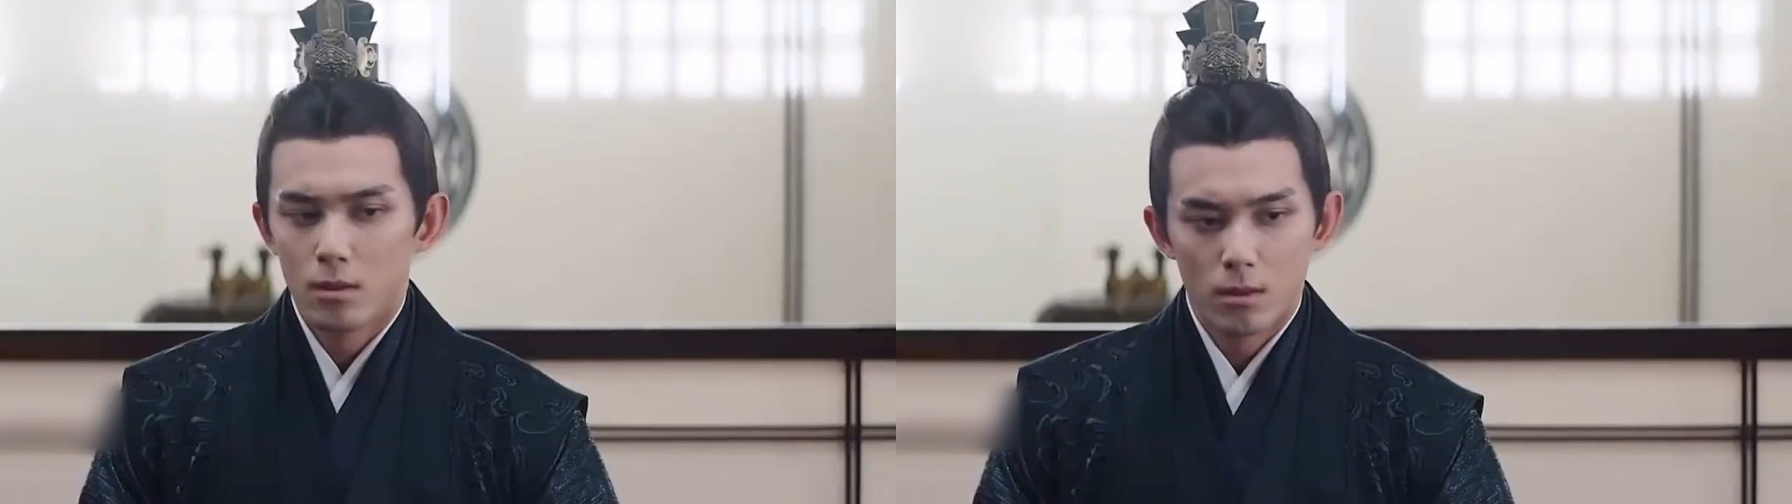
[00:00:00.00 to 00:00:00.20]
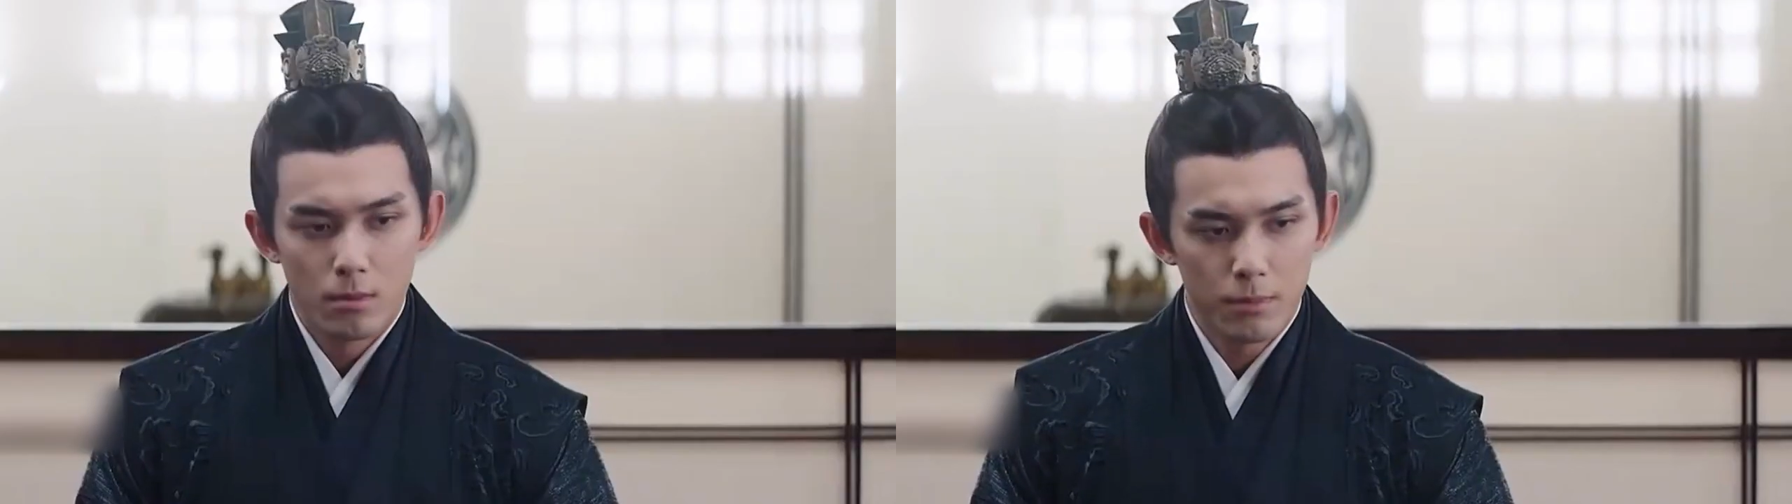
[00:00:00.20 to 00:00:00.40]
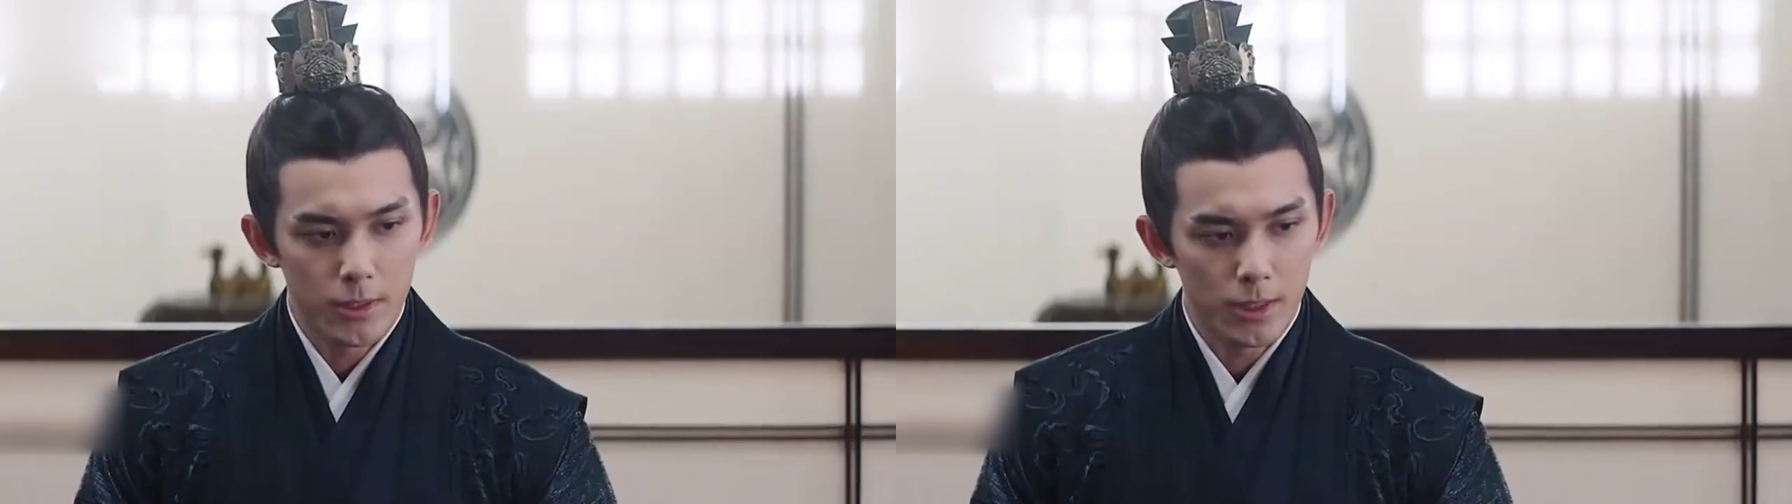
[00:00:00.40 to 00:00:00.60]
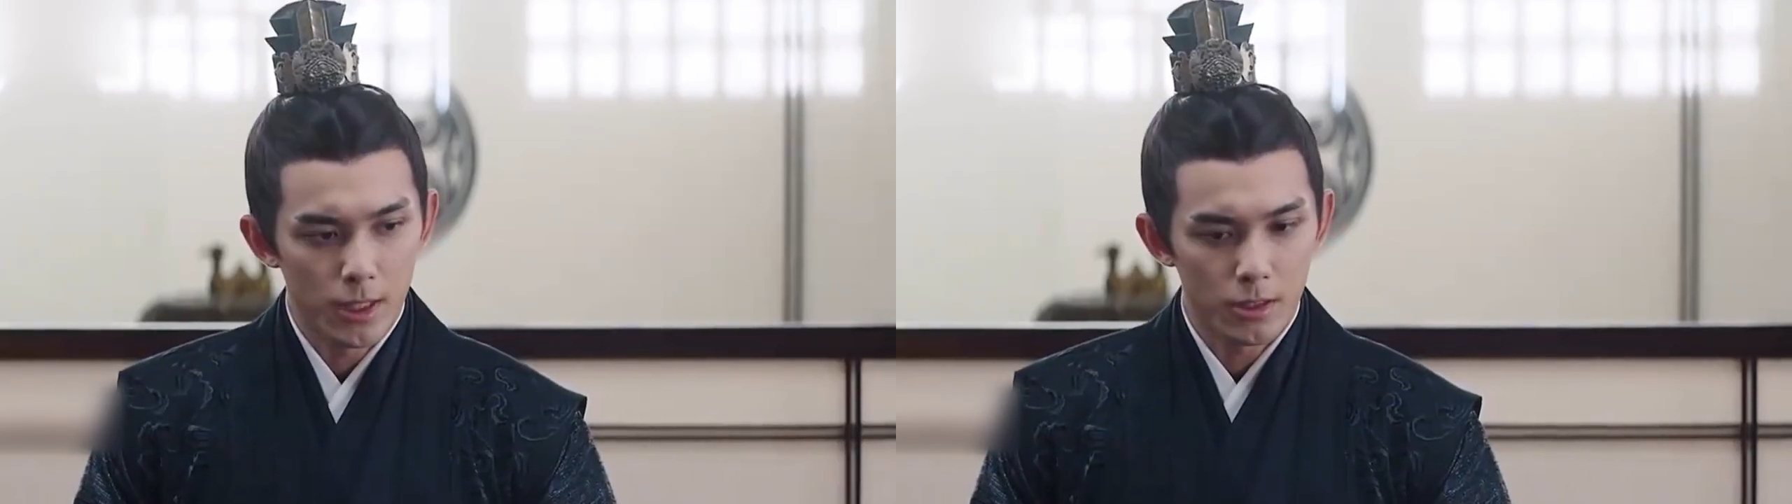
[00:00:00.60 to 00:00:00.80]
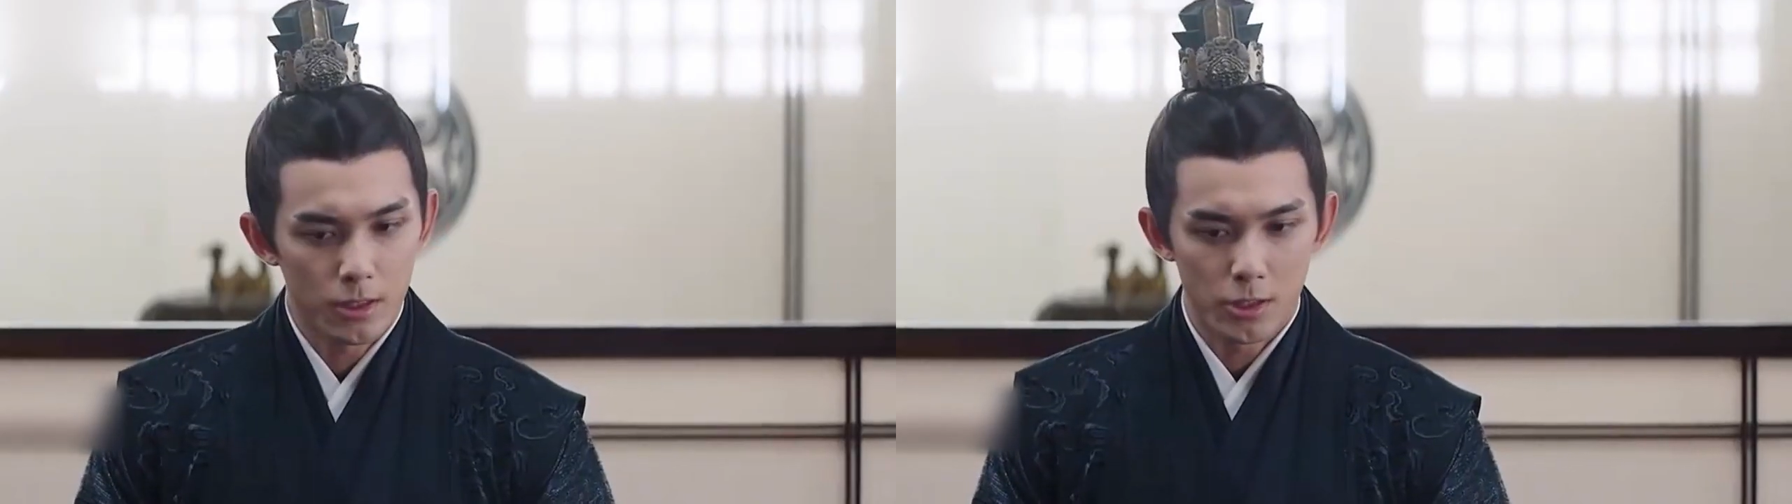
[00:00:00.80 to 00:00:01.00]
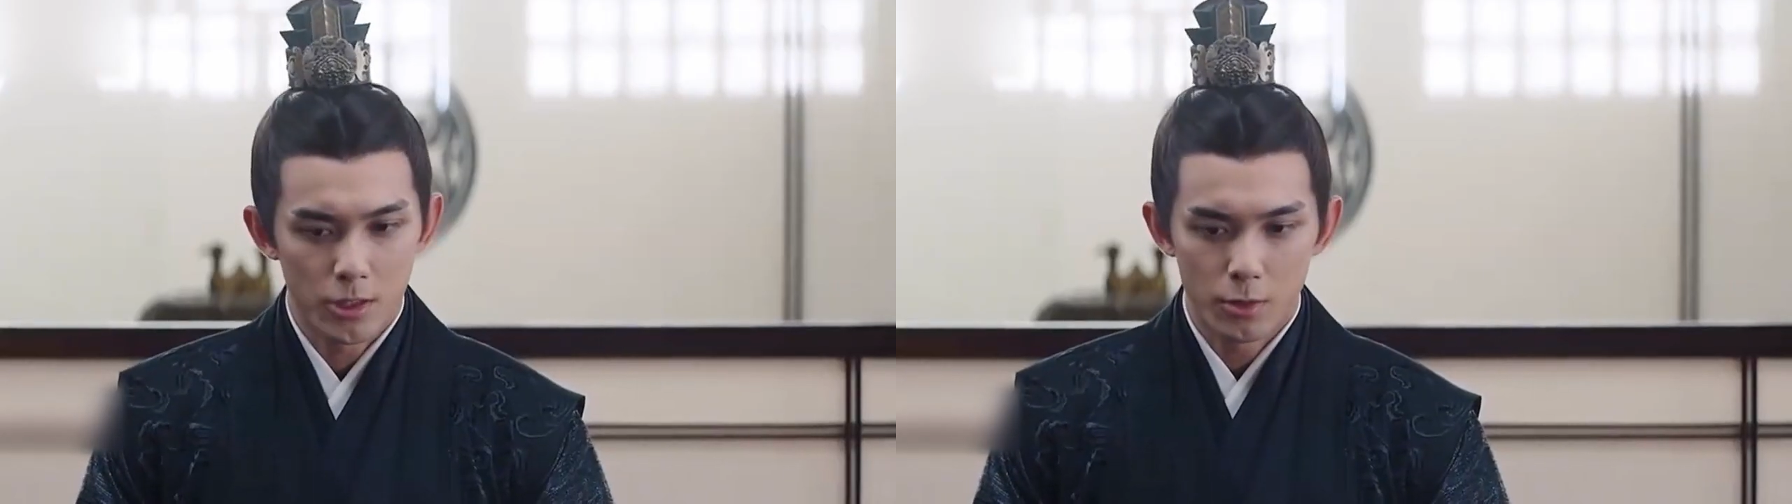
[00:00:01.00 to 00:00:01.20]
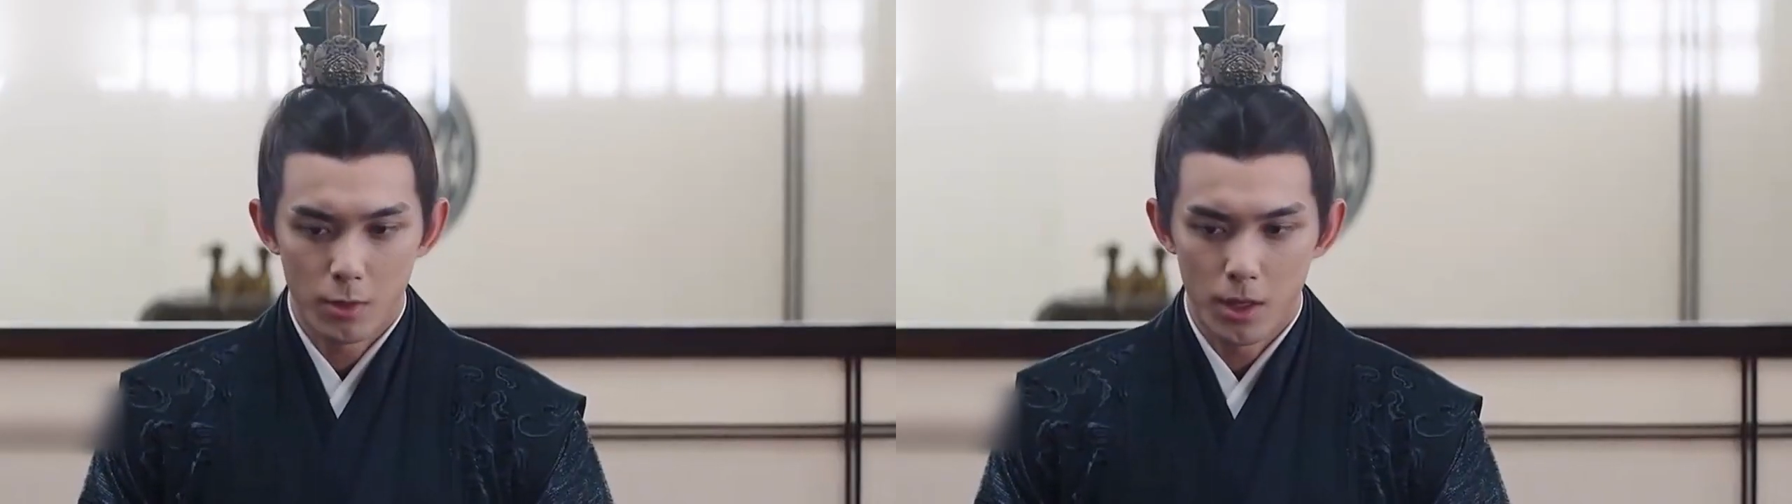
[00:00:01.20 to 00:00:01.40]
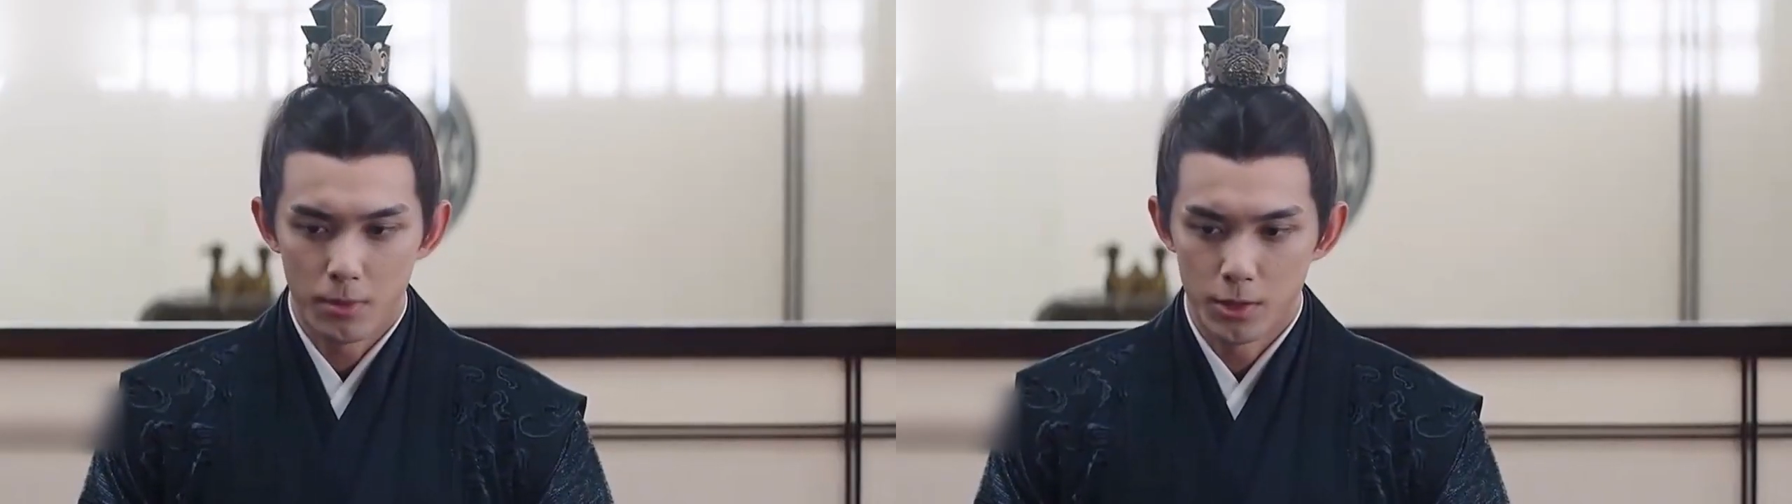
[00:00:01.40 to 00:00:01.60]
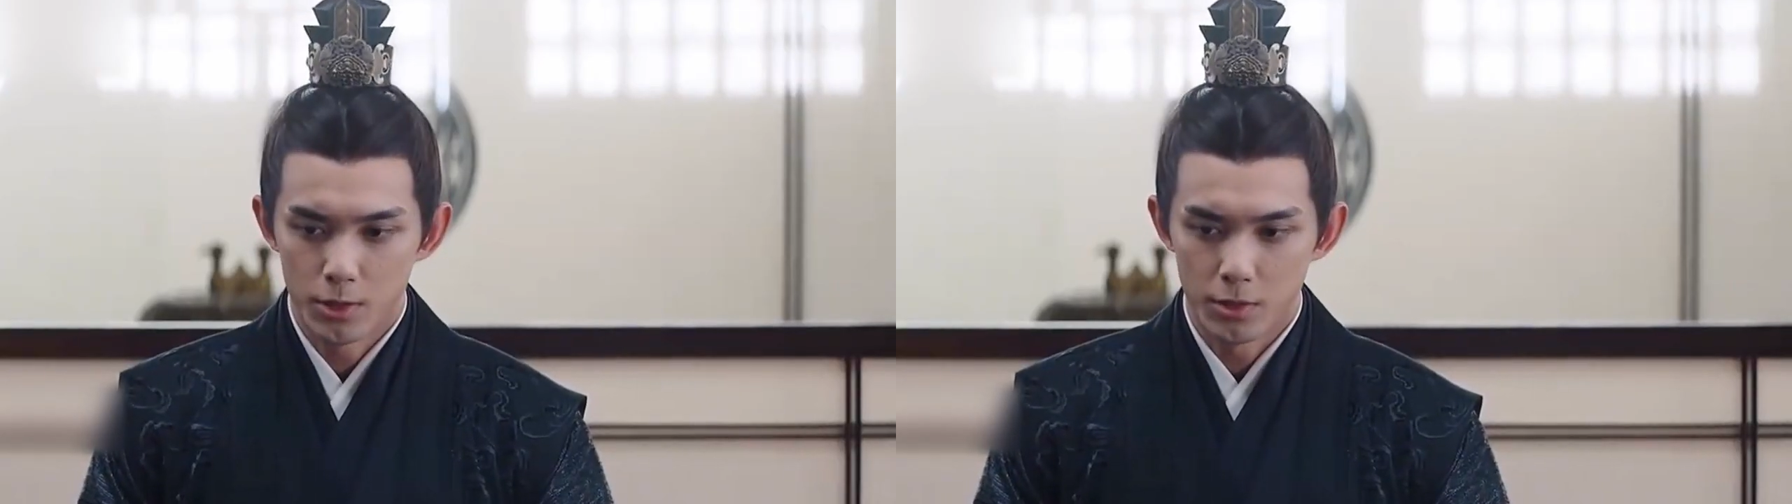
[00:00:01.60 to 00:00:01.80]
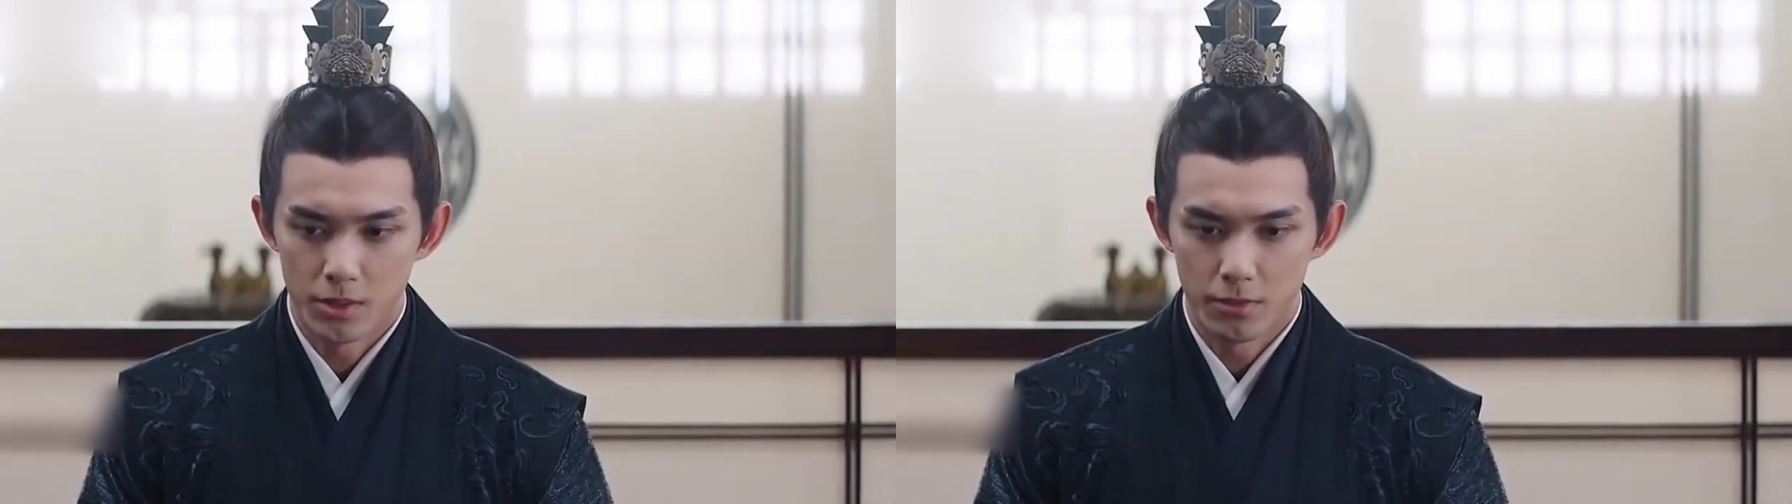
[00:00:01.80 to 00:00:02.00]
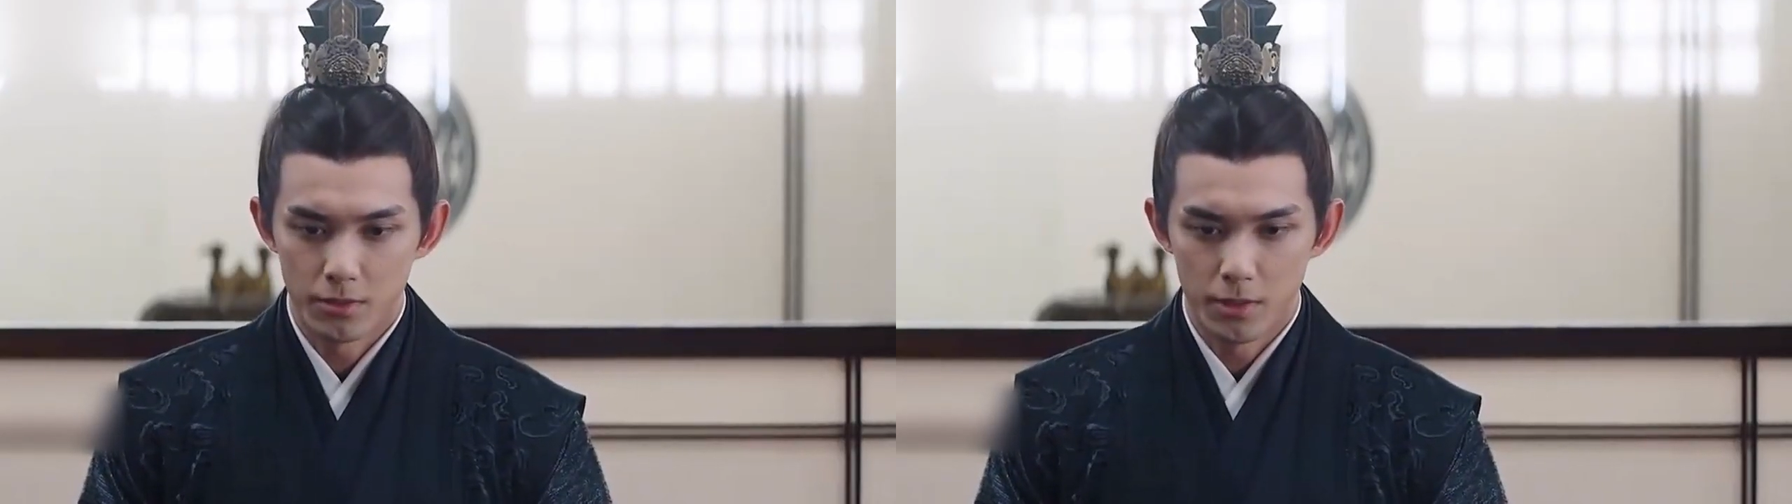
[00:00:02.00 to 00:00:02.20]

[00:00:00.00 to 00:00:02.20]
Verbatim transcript: about Ling Buyi not settling down with Ji